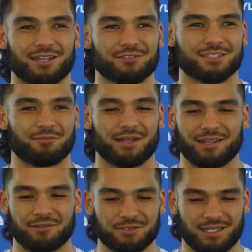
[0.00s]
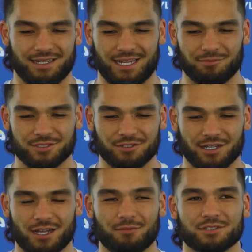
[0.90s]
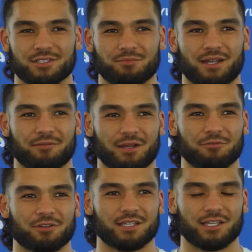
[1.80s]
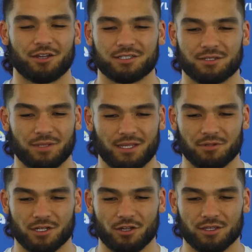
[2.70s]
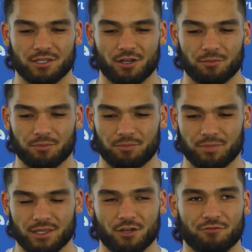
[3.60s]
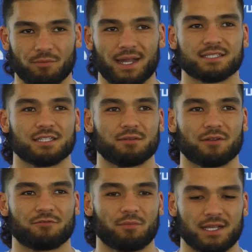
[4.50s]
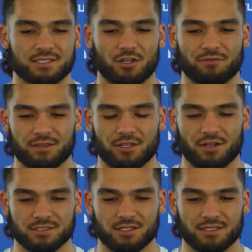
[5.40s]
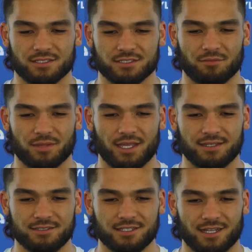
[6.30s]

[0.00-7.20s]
That was something I was able to accomplish in my rookie year, and to be able to go out there and be there for my team and for myself out there on Sundays is something that